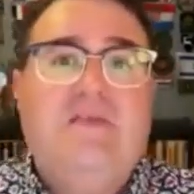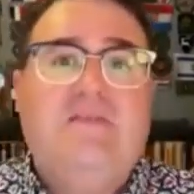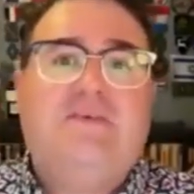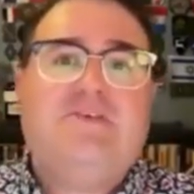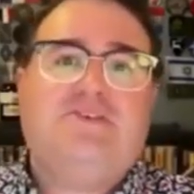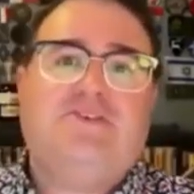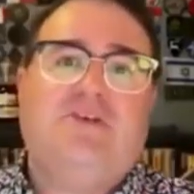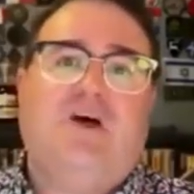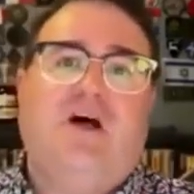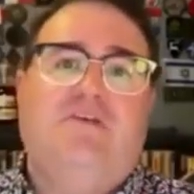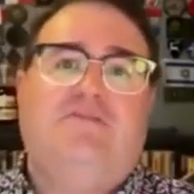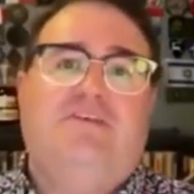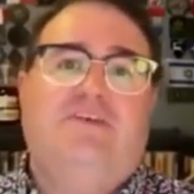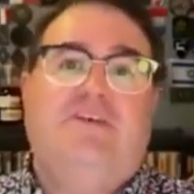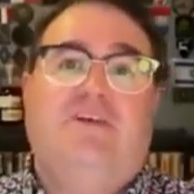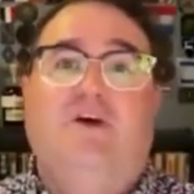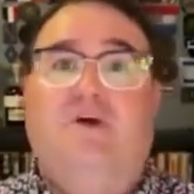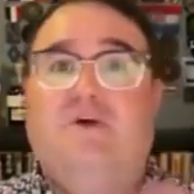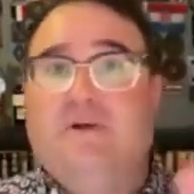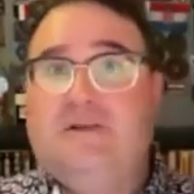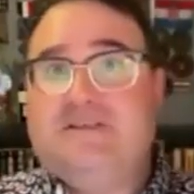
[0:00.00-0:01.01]
This is often
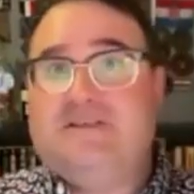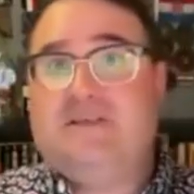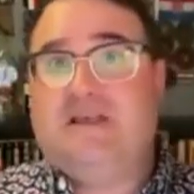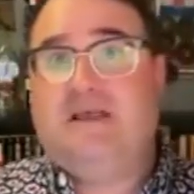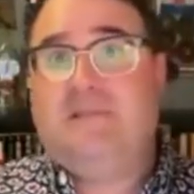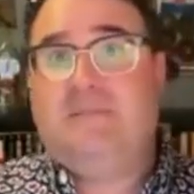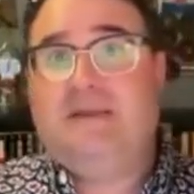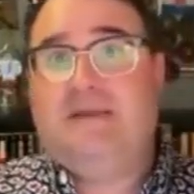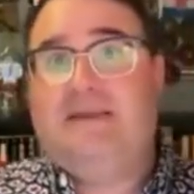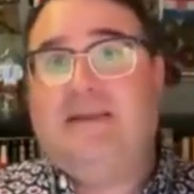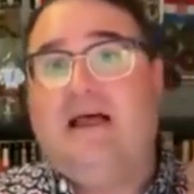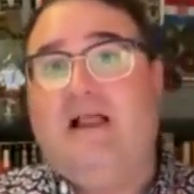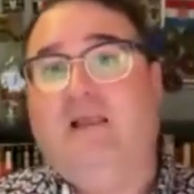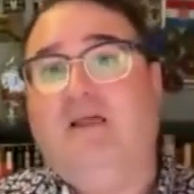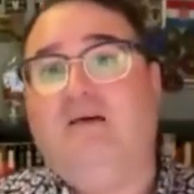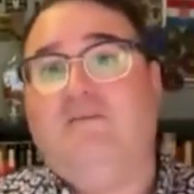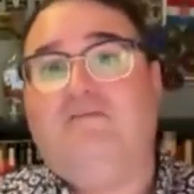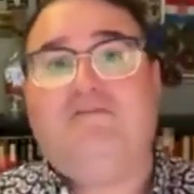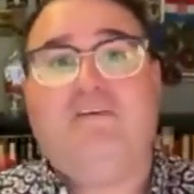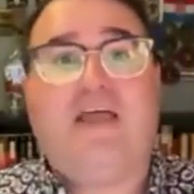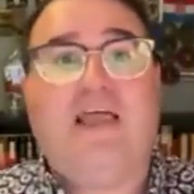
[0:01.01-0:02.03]
known as the
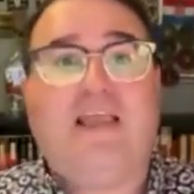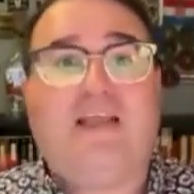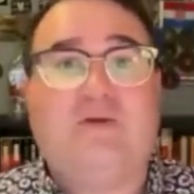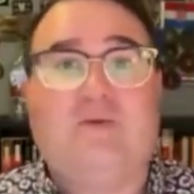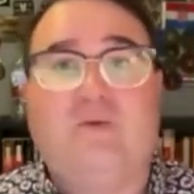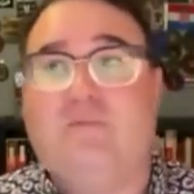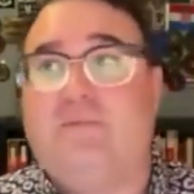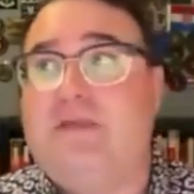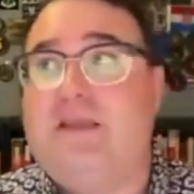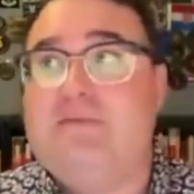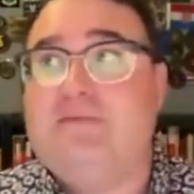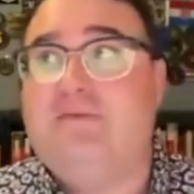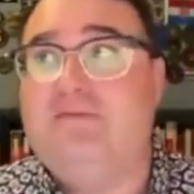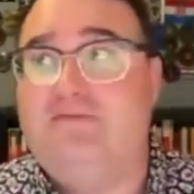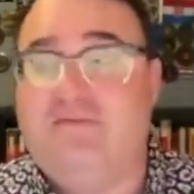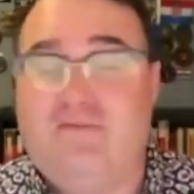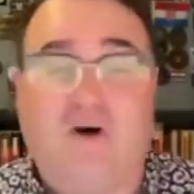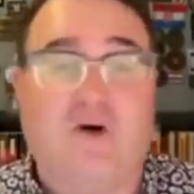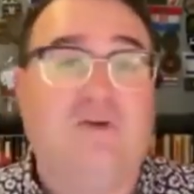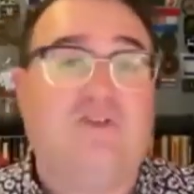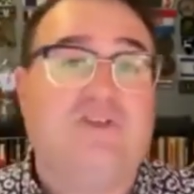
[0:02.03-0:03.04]
Mandela effect, where people
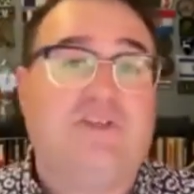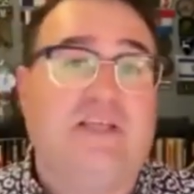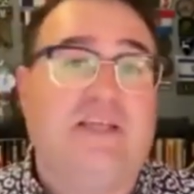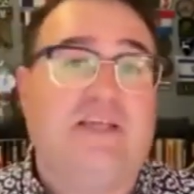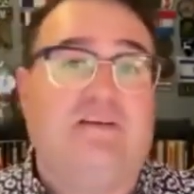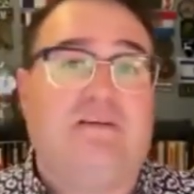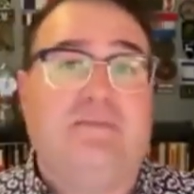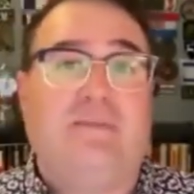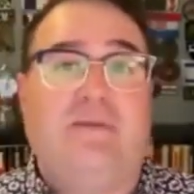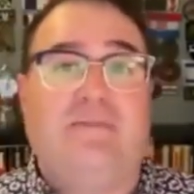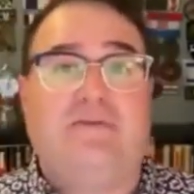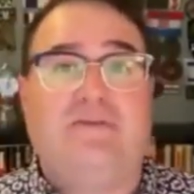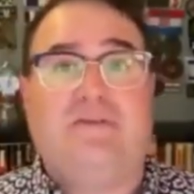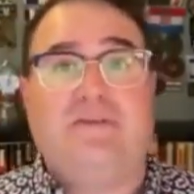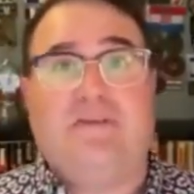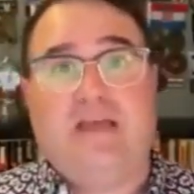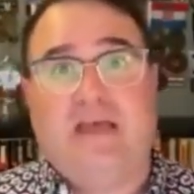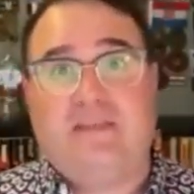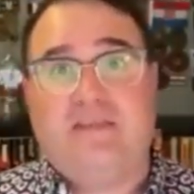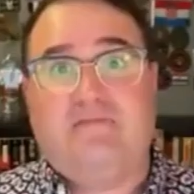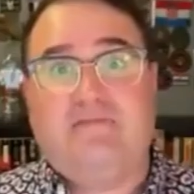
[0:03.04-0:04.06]
falsely remember the
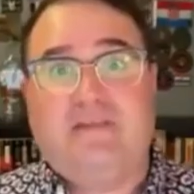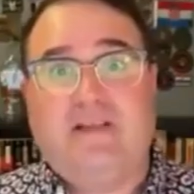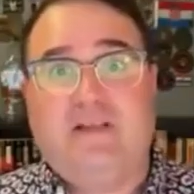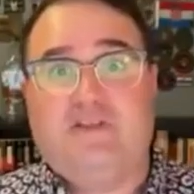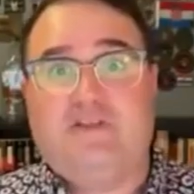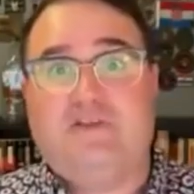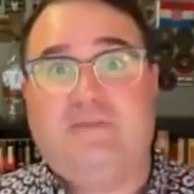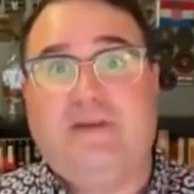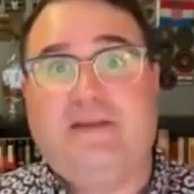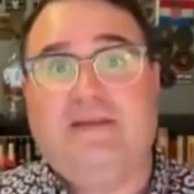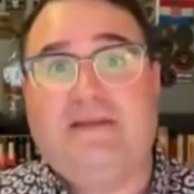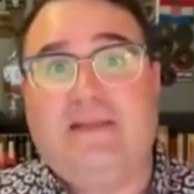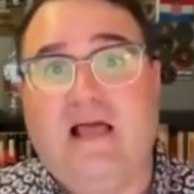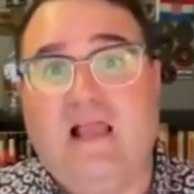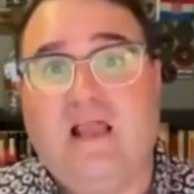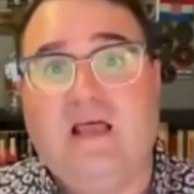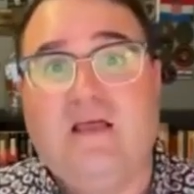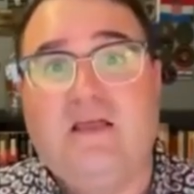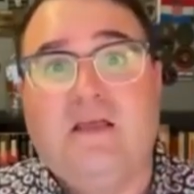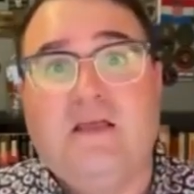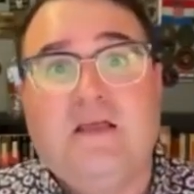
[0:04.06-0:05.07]
death of Nelson
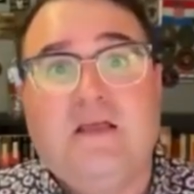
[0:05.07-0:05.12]
Mandela.